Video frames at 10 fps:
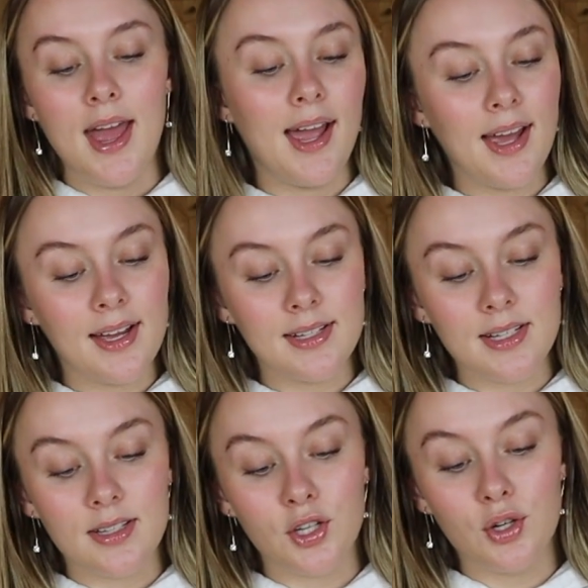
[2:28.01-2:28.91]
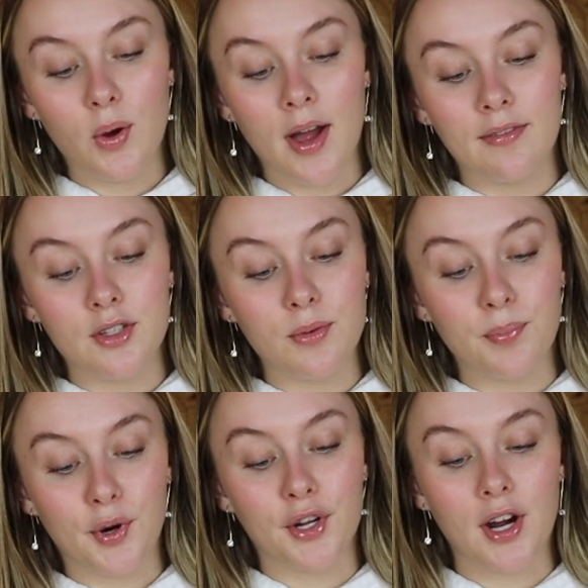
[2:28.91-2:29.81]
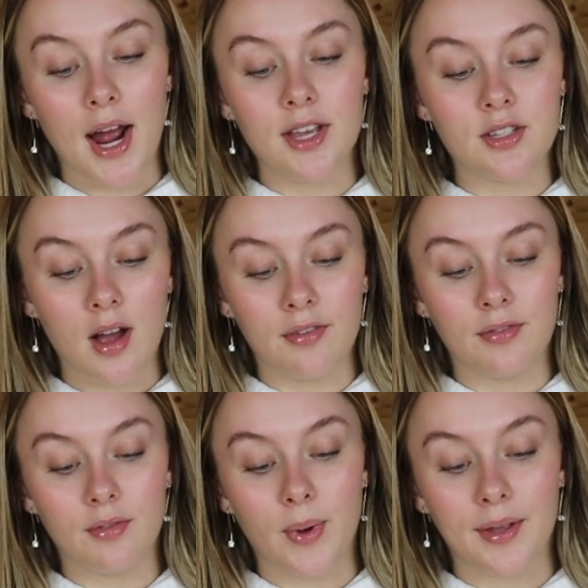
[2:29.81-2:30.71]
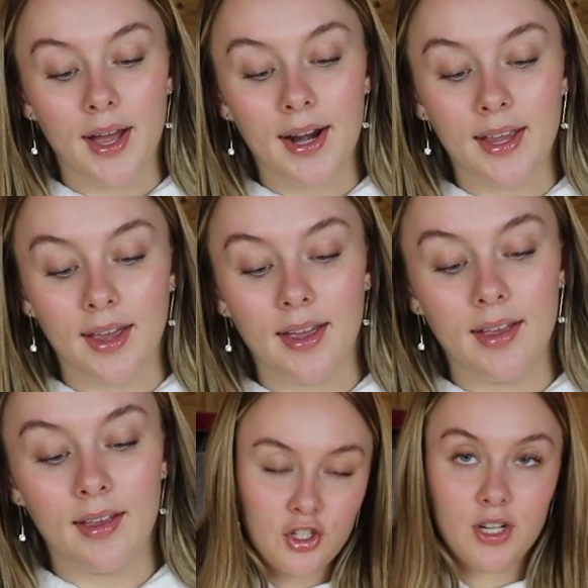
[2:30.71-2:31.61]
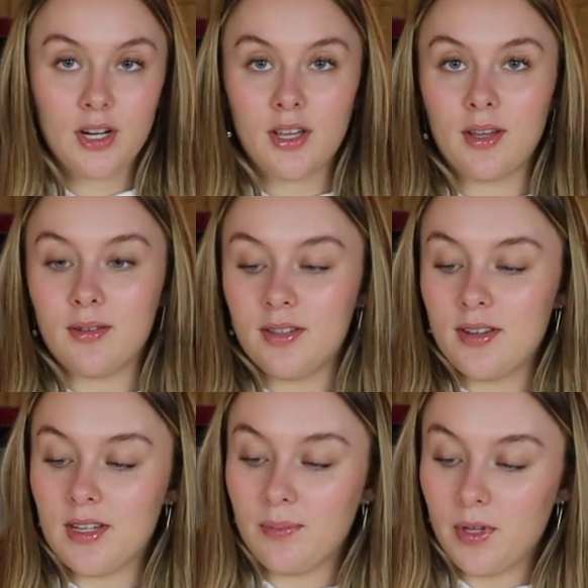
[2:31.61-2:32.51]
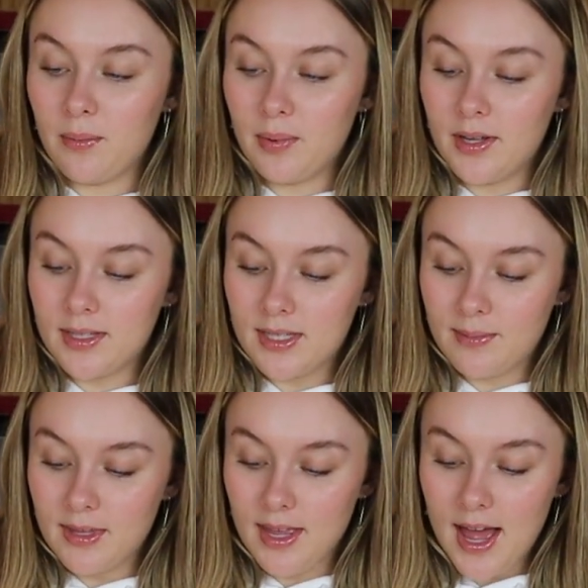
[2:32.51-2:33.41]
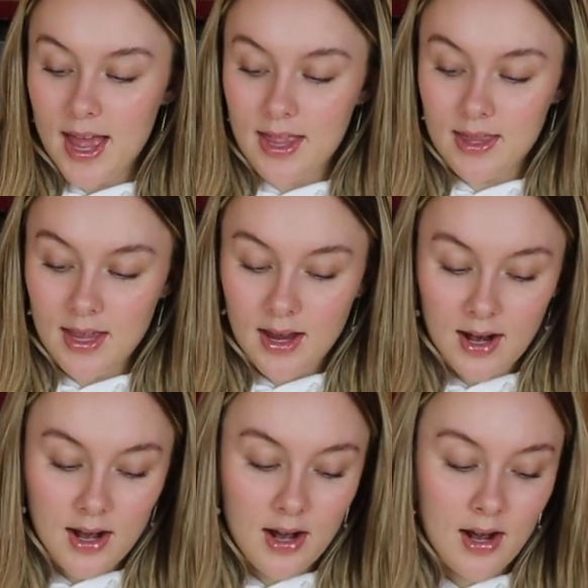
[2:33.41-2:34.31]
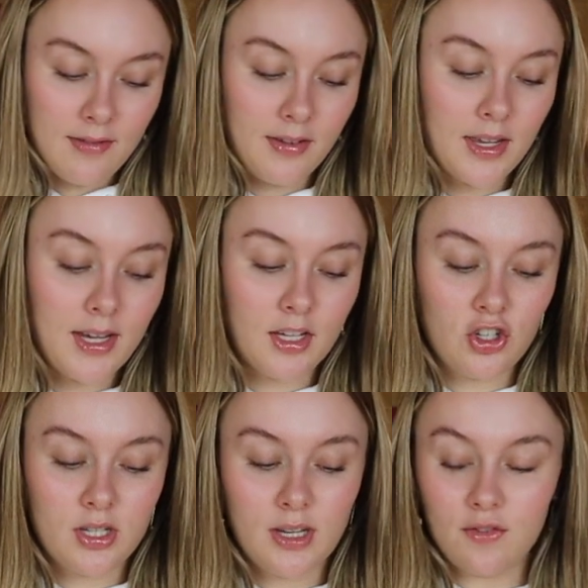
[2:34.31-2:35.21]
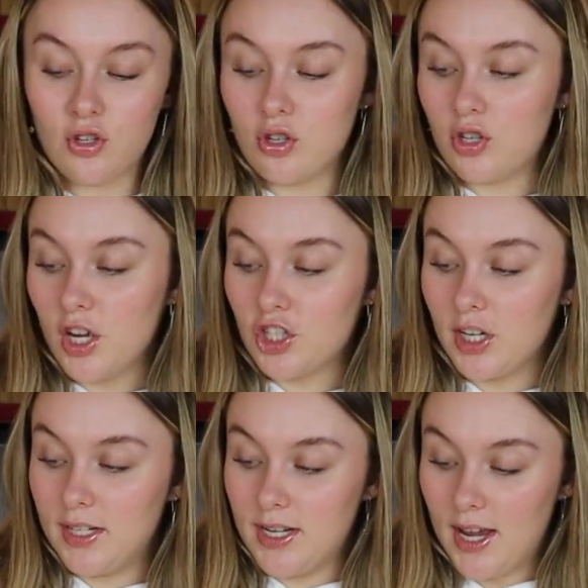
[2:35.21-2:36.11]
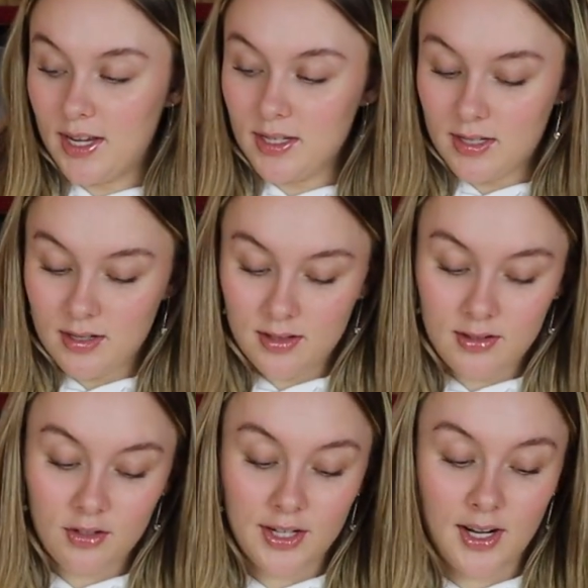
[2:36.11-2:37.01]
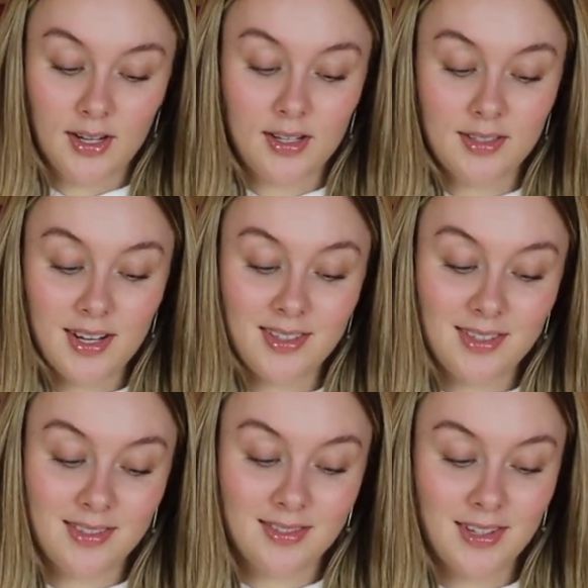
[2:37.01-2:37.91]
And you don't have to burn your eyes off while cutting it. I'm just gonna simply put some of that in there. I feel like it just gives such good taste. Green onion does.